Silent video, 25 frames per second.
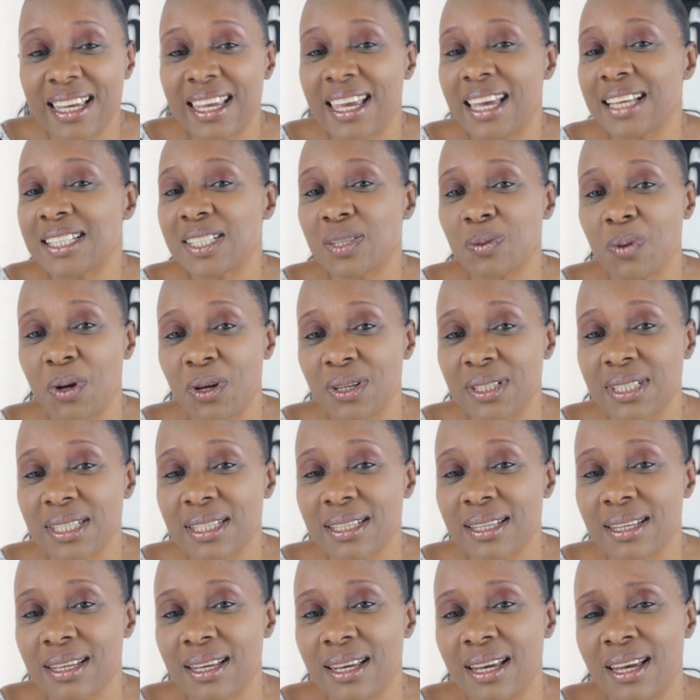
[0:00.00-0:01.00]
Guess
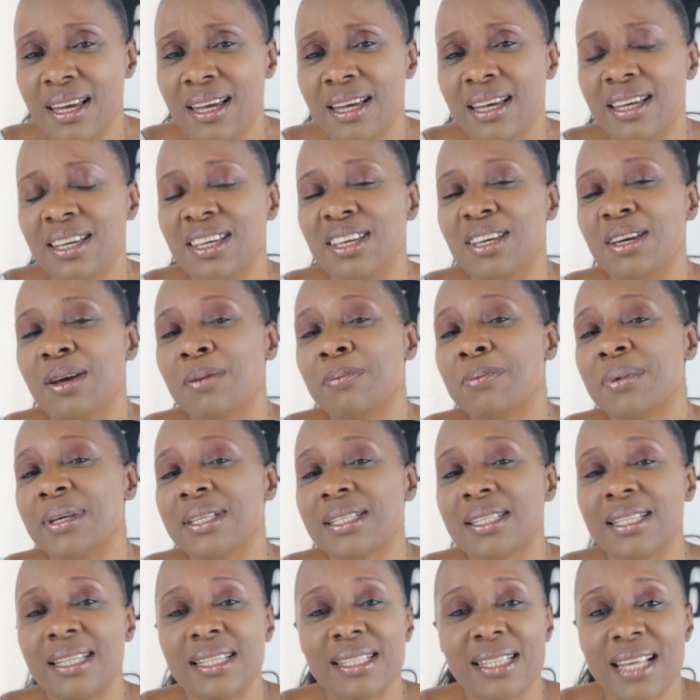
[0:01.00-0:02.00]
what? Your
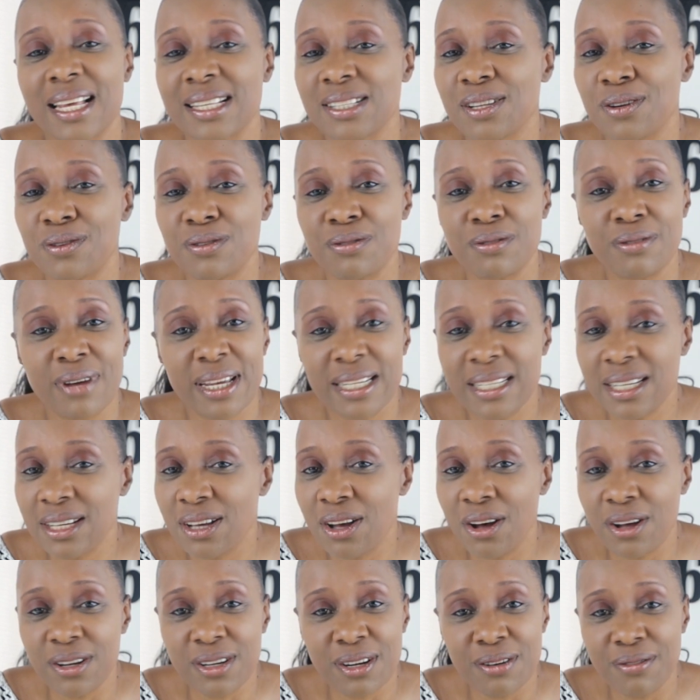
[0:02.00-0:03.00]
business has already
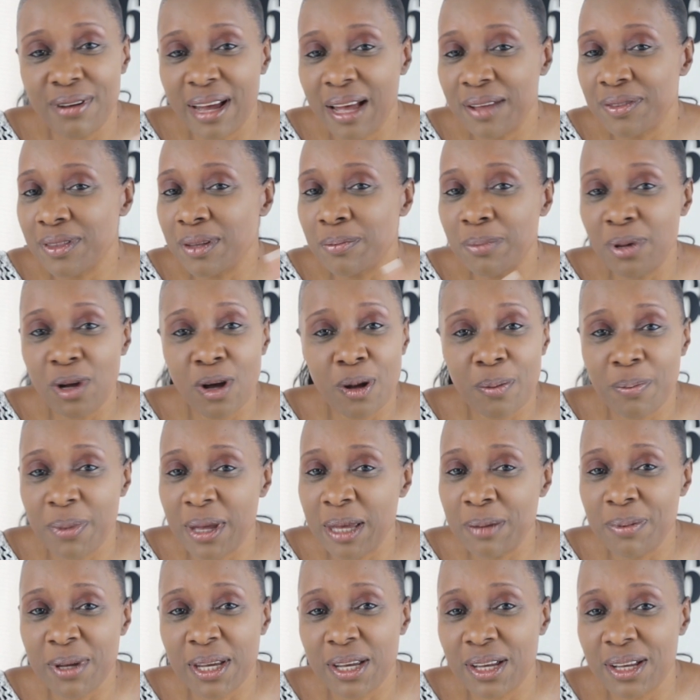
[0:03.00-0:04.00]
gotten around the block,
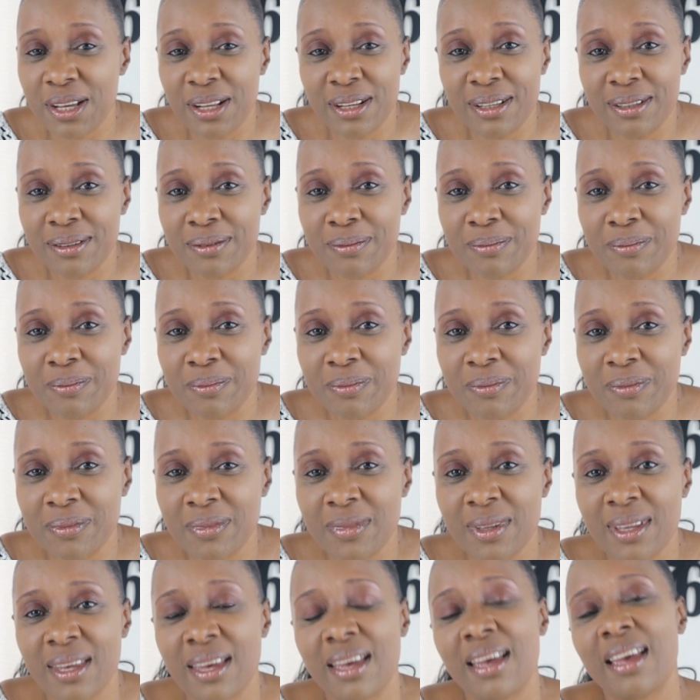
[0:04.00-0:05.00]
baby girl.
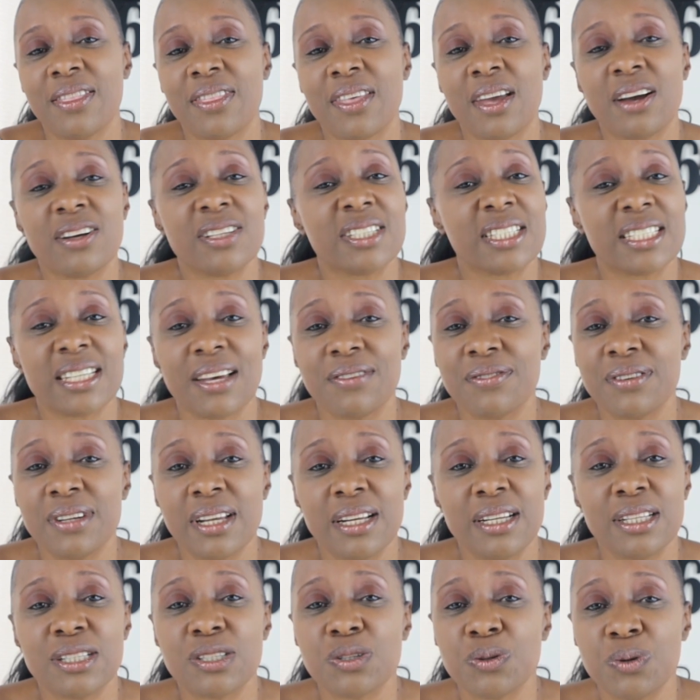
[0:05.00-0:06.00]
They are
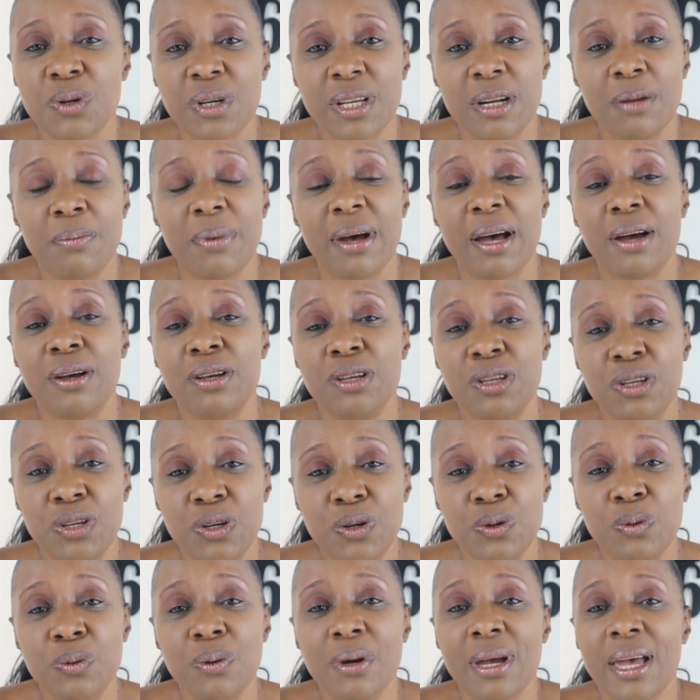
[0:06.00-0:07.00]
definitely talking about
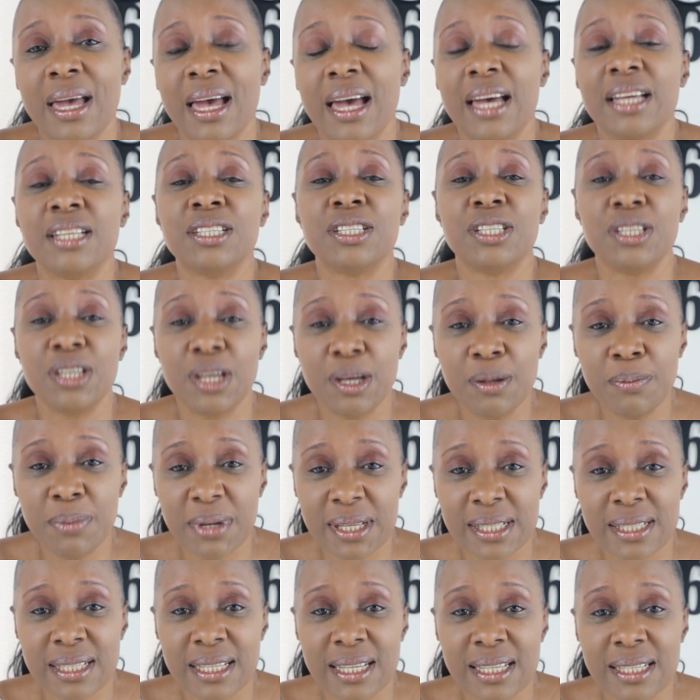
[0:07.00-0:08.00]
you and your
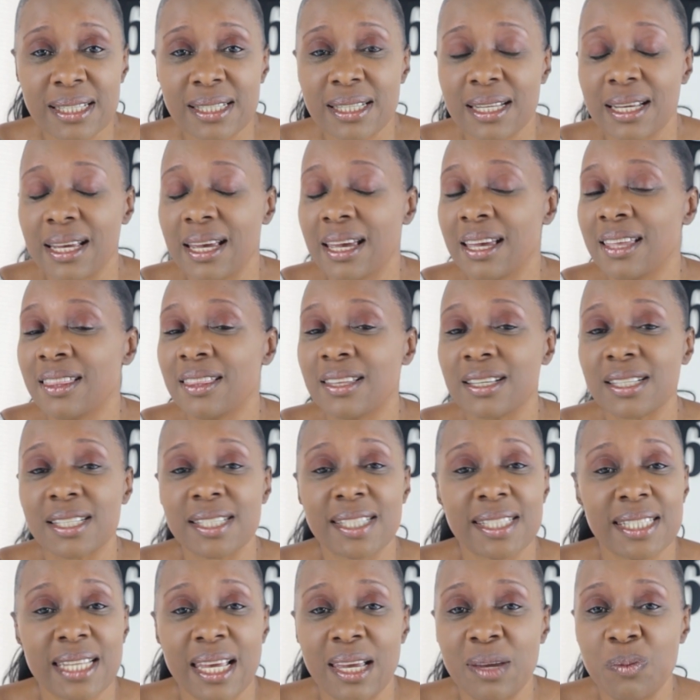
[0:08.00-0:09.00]
business in the
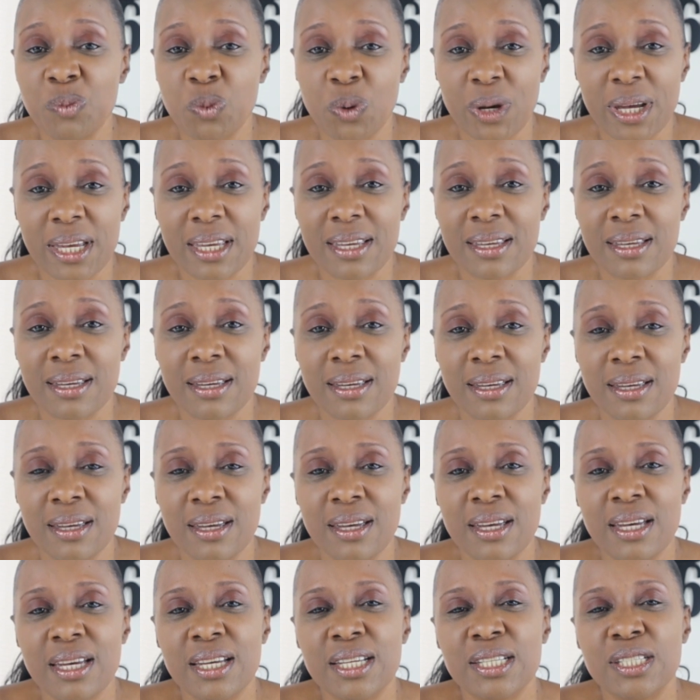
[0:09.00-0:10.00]
same way.
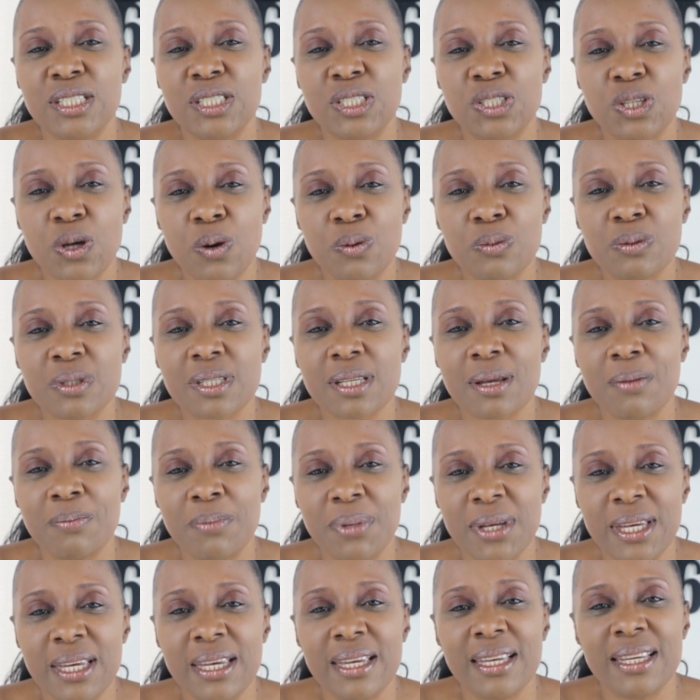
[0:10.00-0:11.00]
Don't
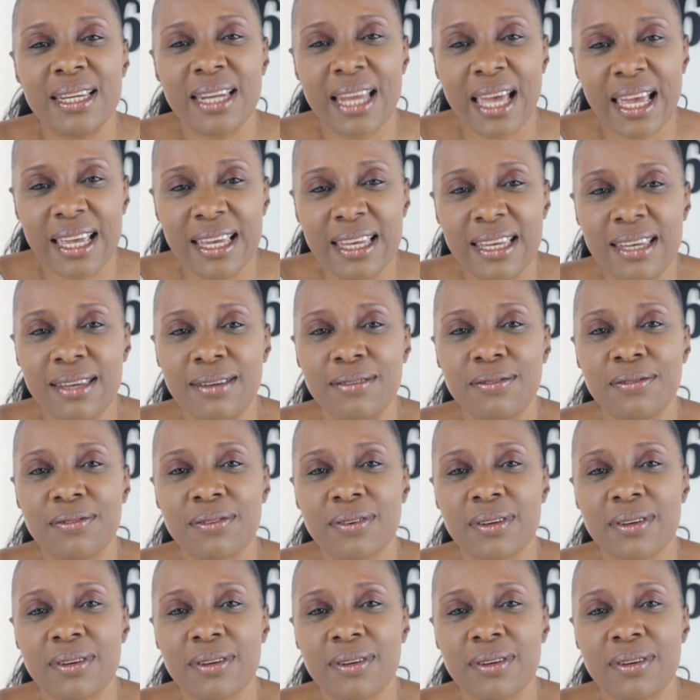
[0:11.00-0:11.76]
be naive.